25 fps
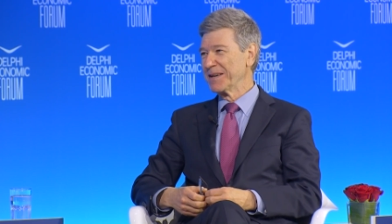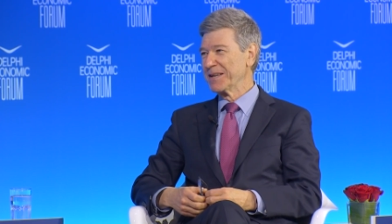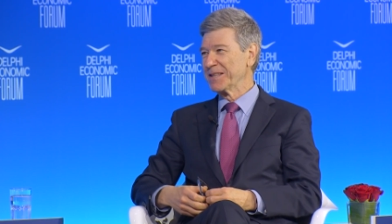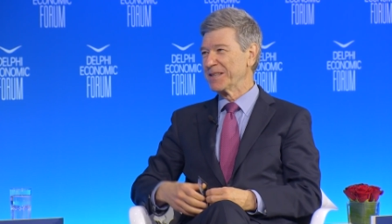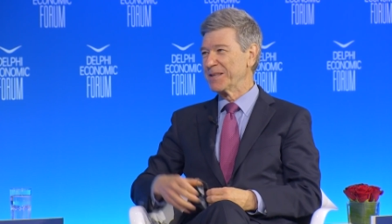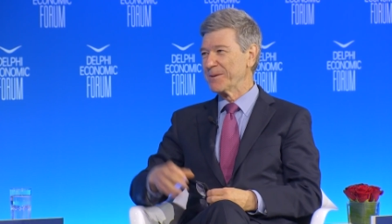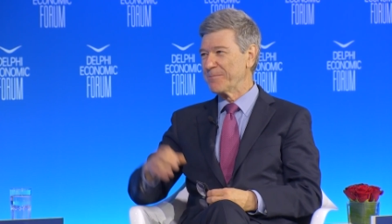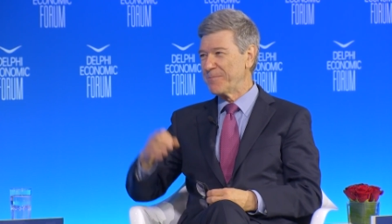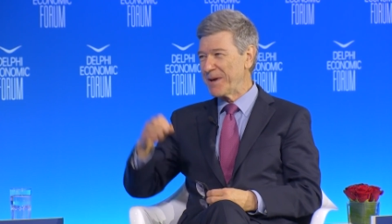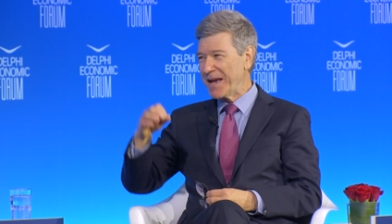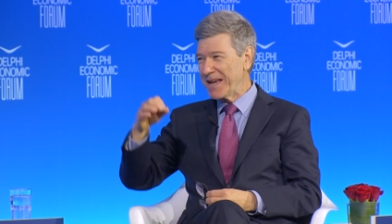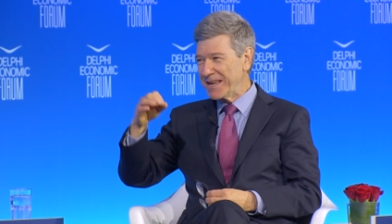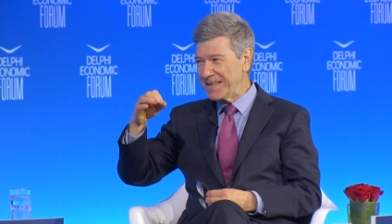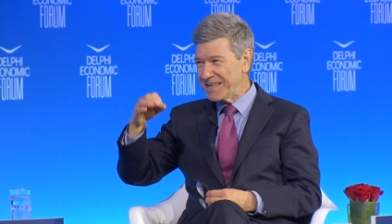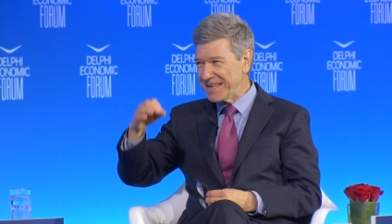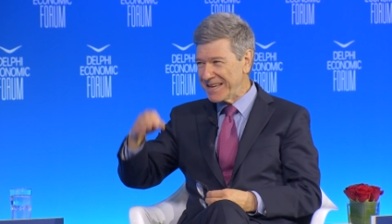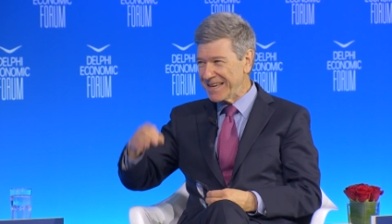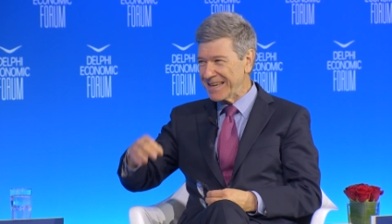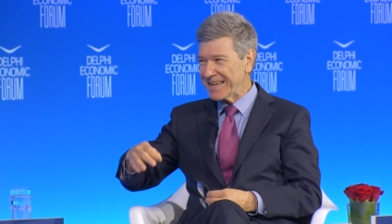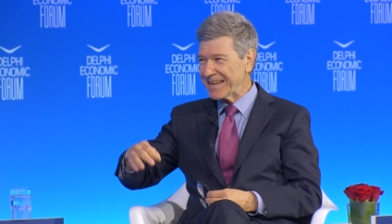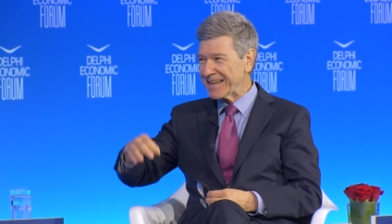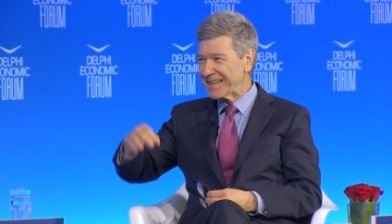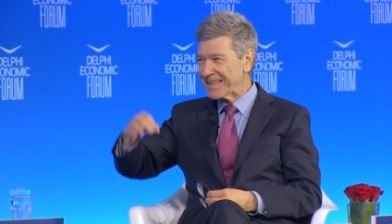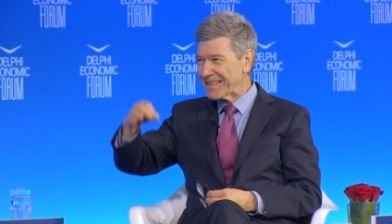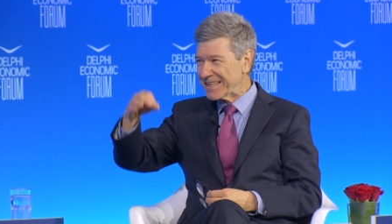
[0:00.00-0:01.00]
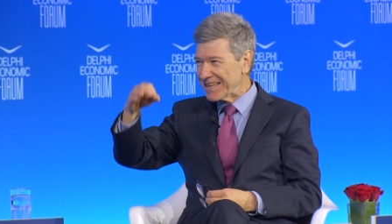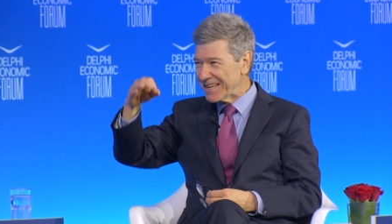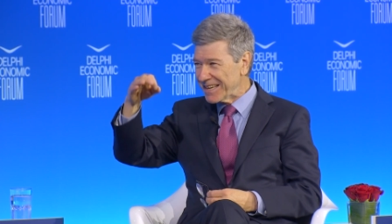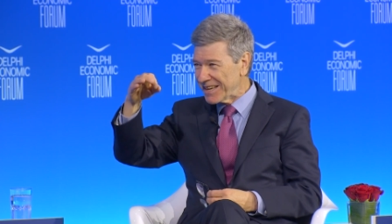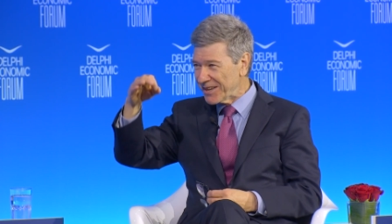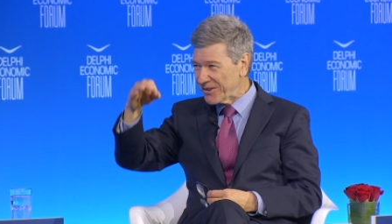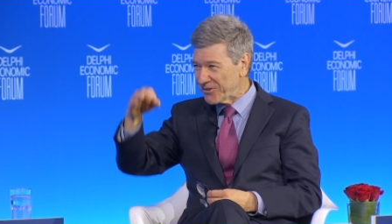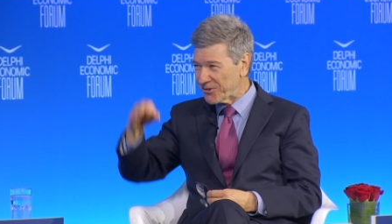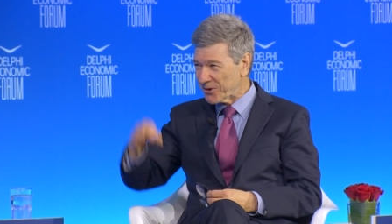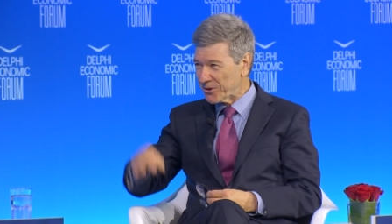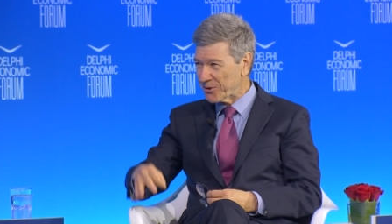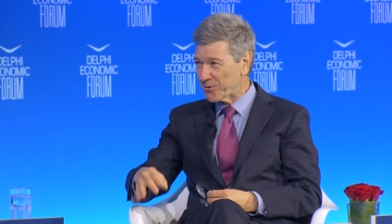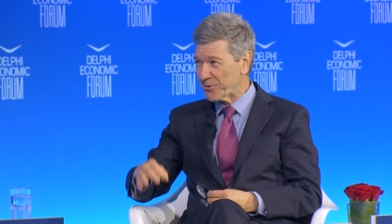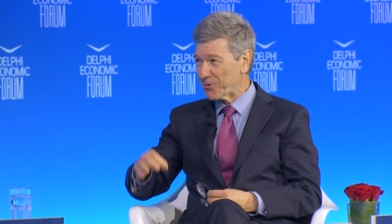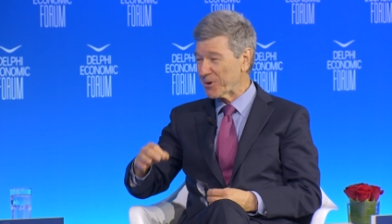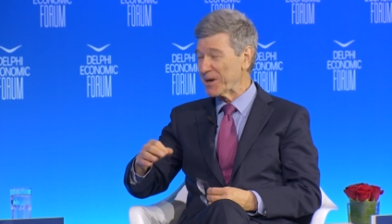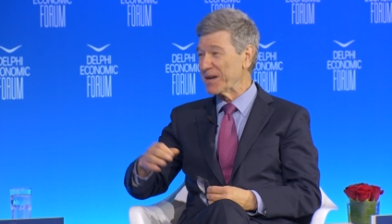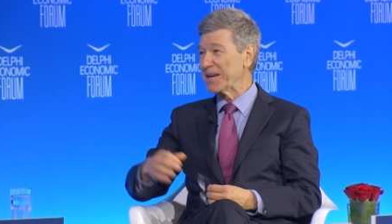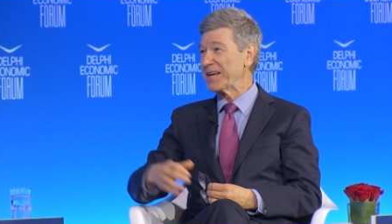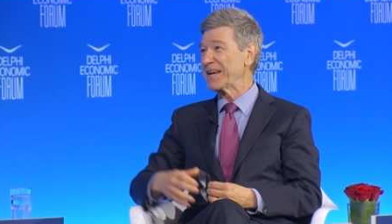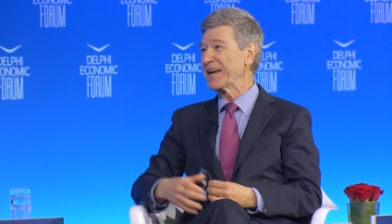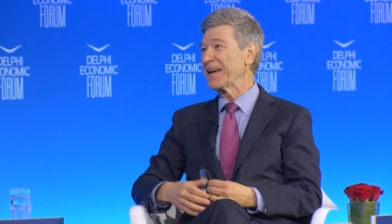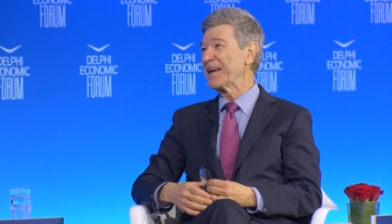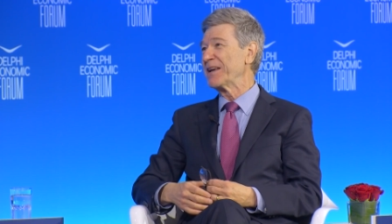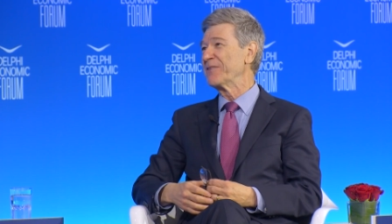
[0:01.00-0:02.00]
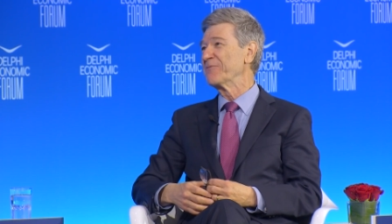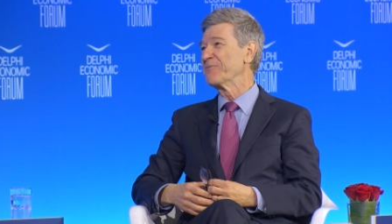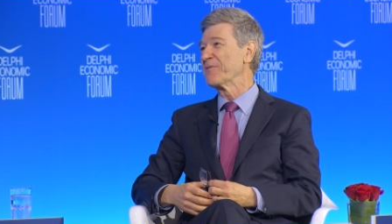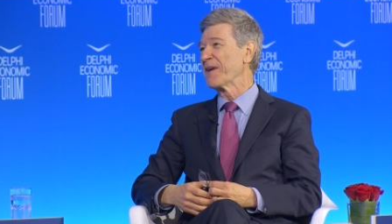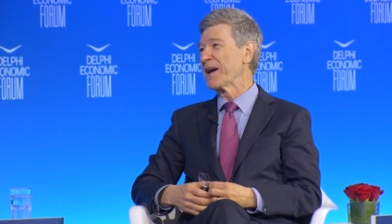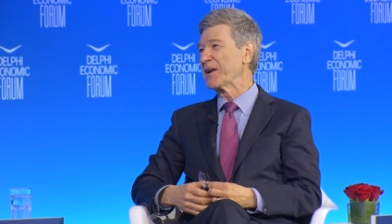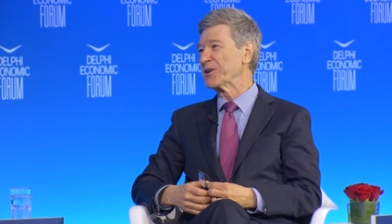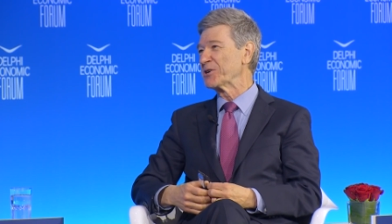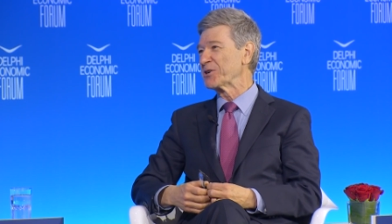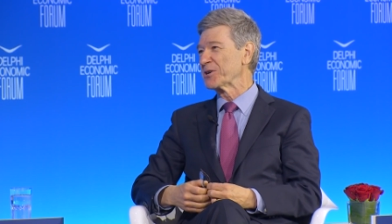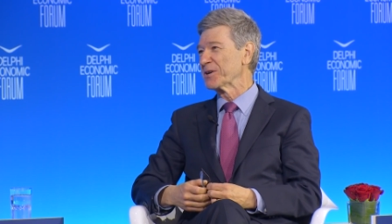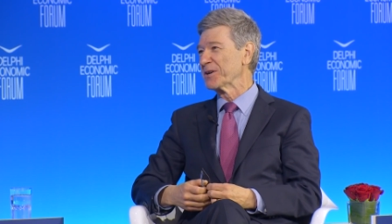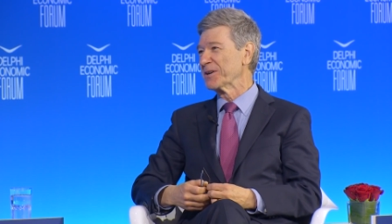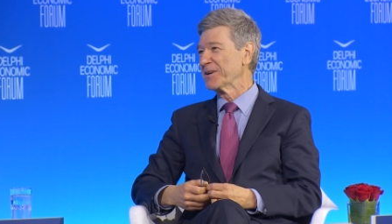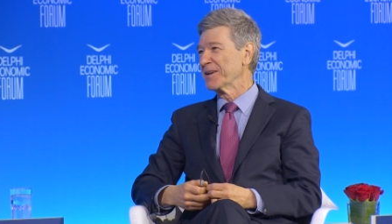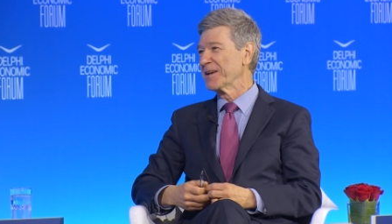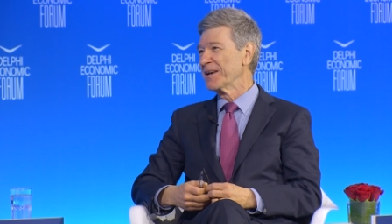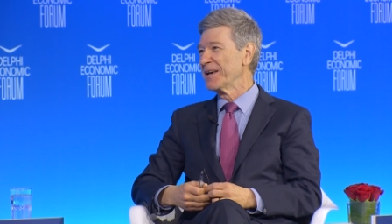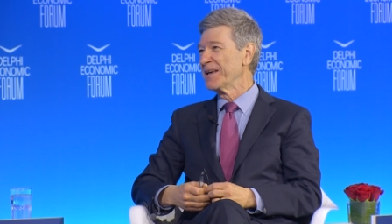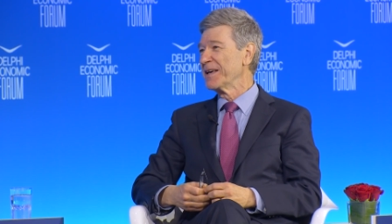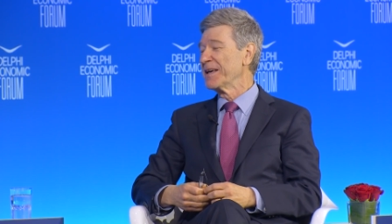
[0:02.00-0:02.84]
The paideia is a Greek invention,